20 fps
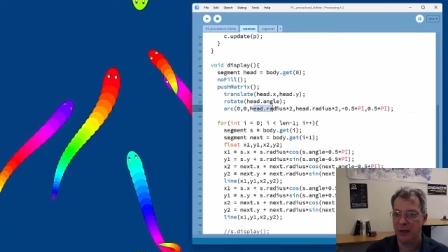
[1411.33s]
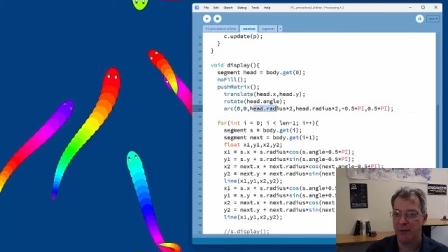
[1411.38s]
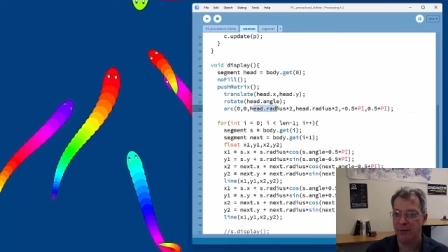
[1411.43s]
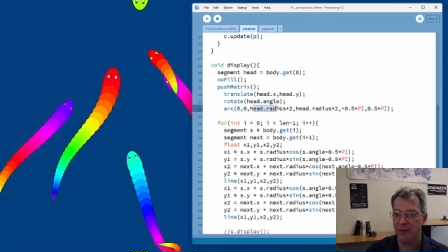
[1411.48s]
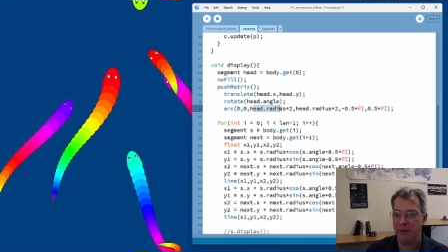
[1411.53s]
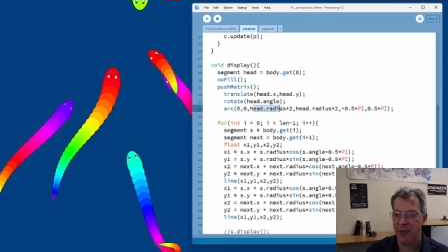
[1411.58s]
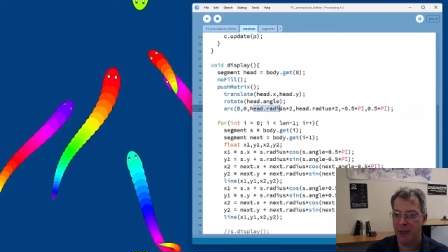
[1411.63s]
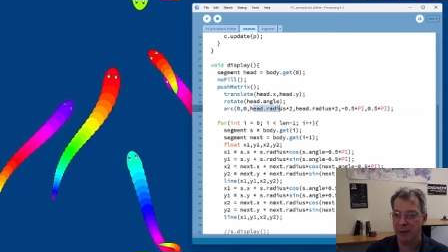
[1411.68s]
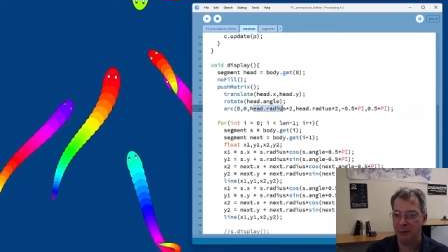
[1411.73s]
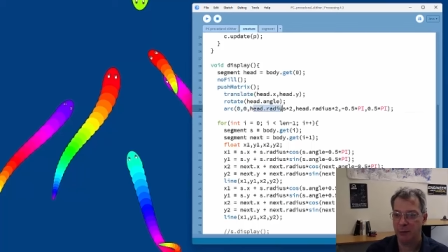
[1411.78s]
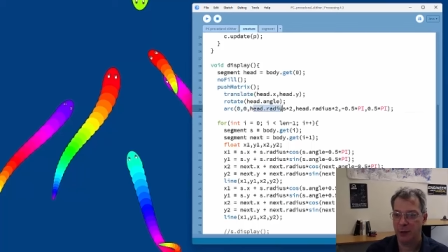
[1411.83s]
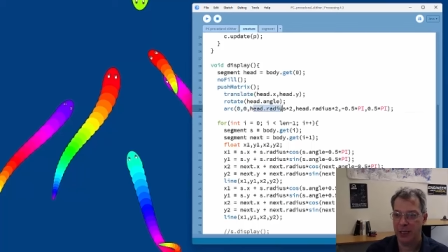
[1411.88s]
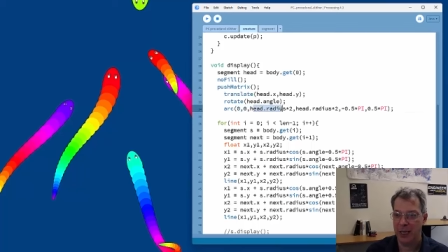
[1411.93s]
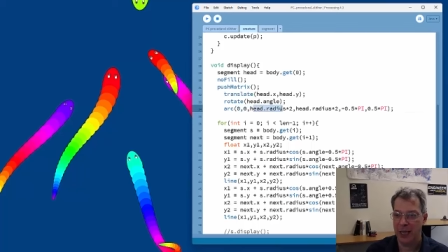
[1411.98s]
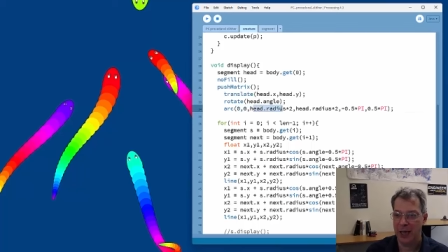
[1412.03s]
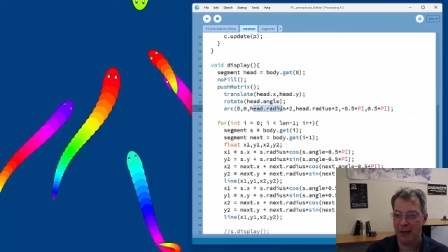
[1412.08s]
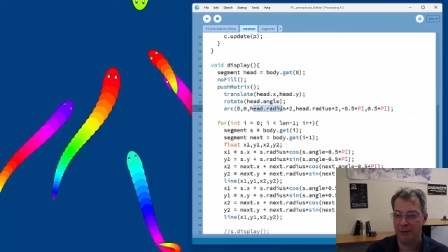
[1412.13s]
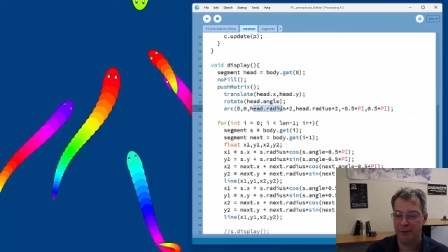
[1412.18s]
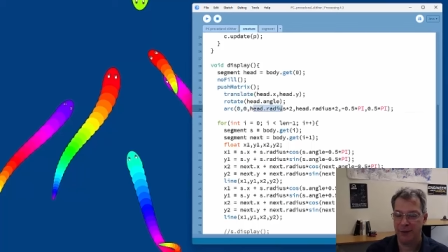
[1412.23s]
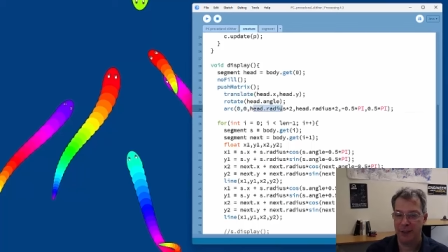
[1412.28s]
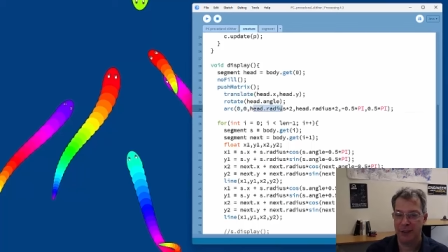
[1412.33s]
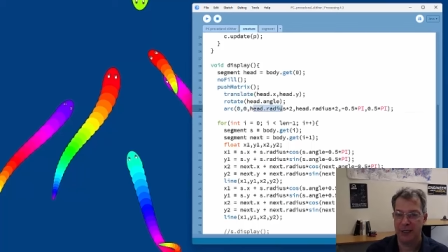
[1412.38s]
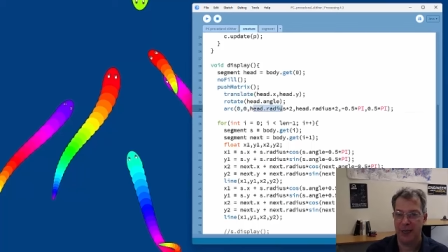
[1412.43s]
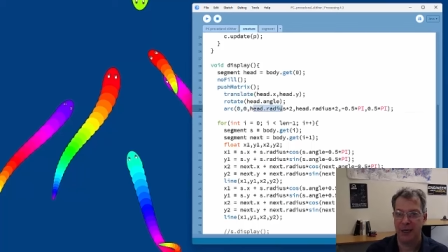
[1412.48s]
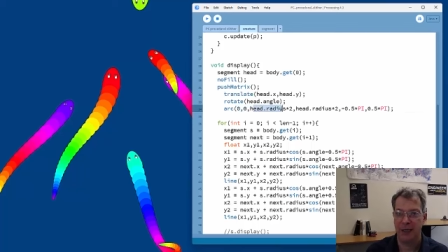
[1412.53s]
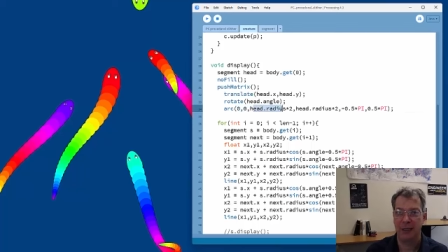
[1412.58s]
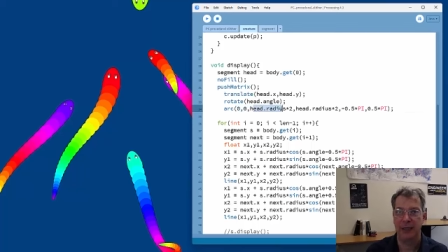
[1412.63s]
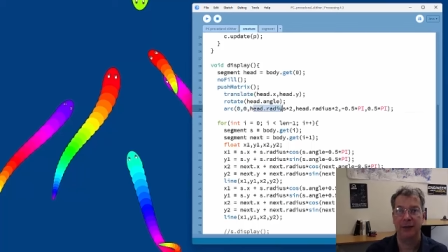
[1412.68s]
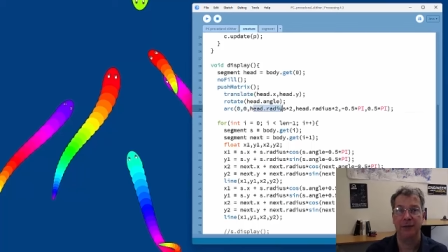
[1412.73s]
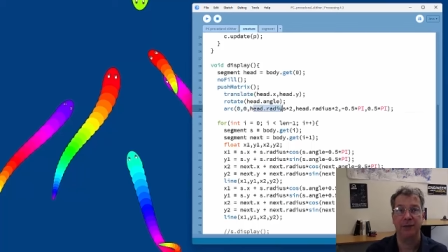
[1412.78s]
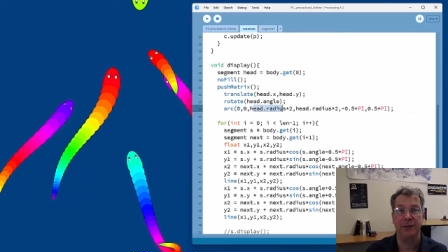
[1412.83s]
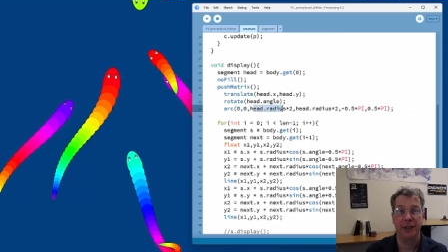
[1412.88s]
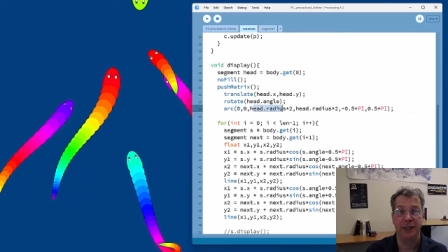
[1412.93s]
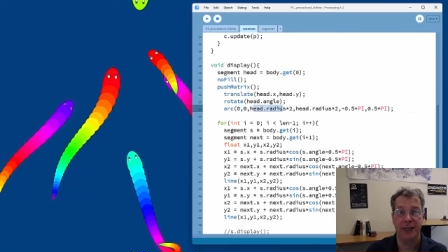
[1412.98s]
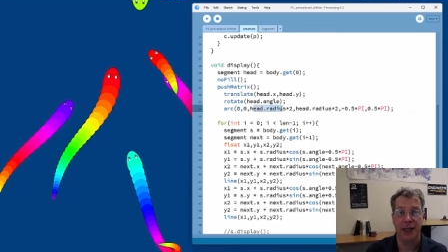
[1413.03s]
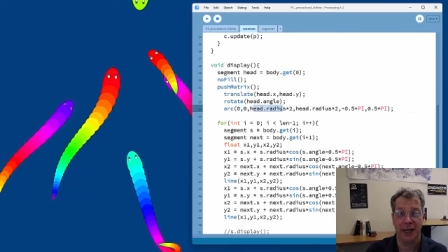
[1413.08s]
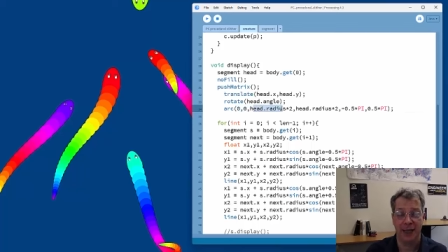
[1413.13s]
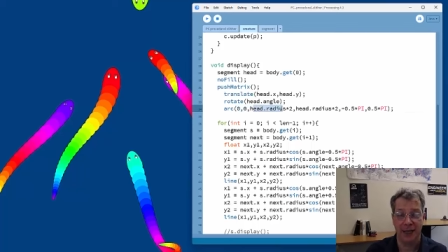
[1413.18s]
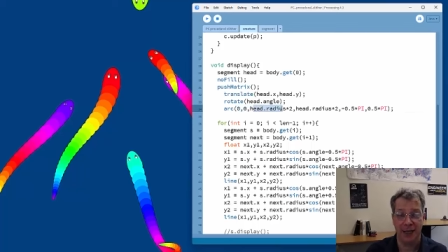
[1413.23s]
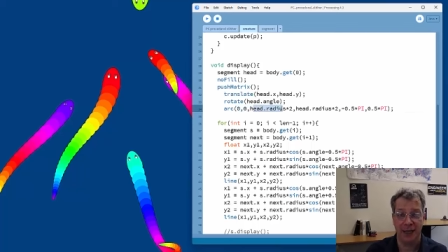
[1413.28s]
Then we have to tell it the
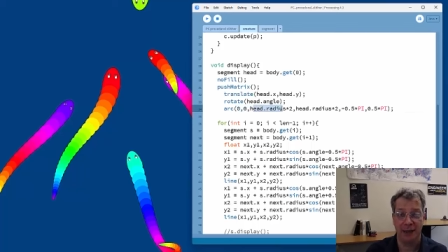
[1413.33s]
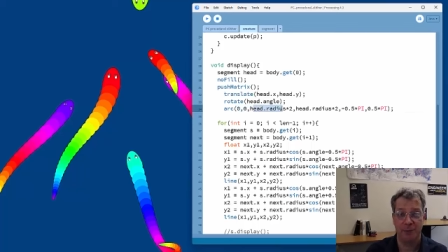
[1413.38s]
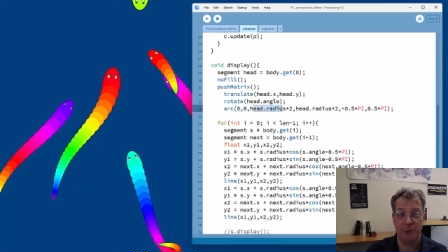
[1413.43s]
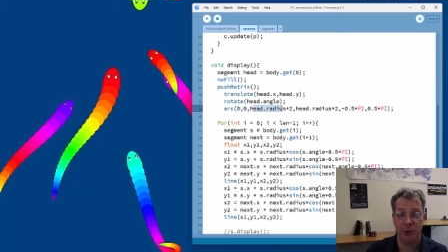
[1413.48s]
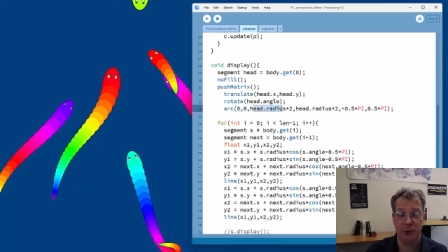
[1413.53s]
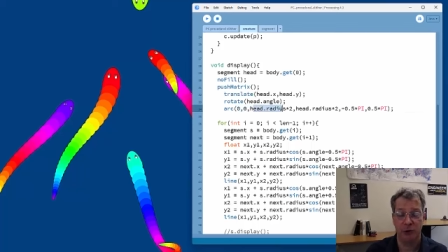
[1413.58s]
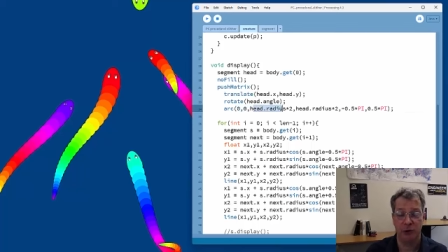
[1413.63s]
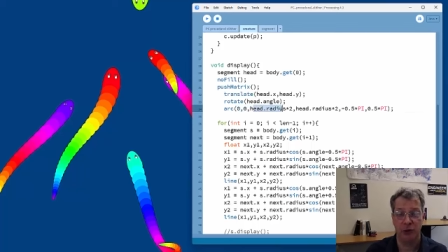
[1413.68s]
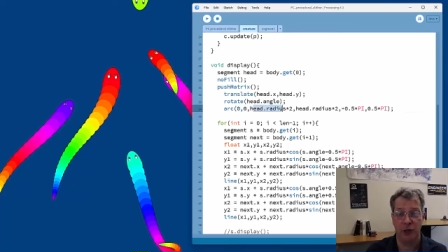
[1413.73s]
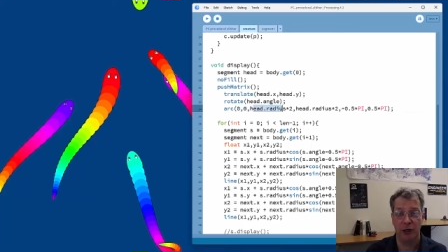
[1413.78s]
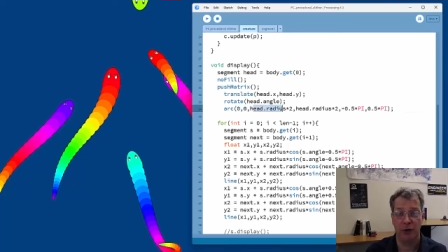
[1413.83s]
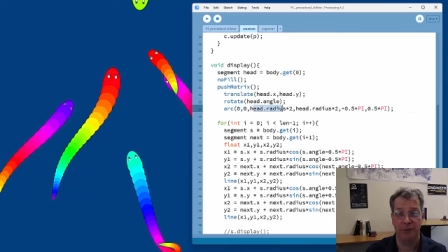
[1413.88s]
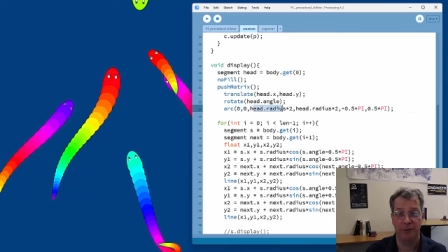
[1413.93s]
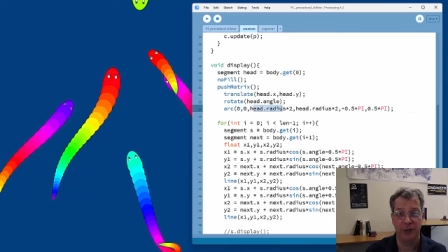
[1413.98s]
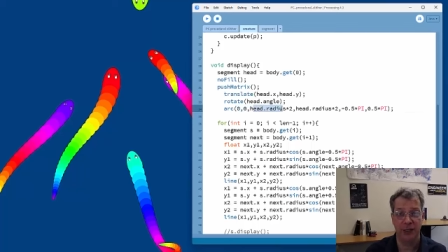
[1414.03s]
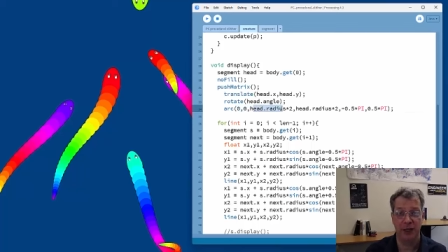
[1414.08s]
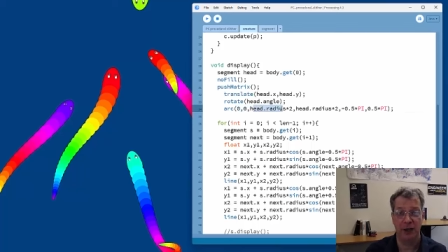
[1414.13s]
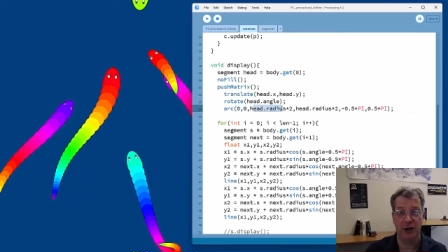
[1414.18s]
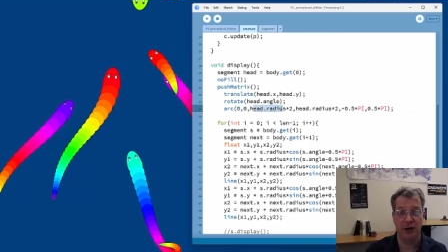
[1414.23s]
diameter of the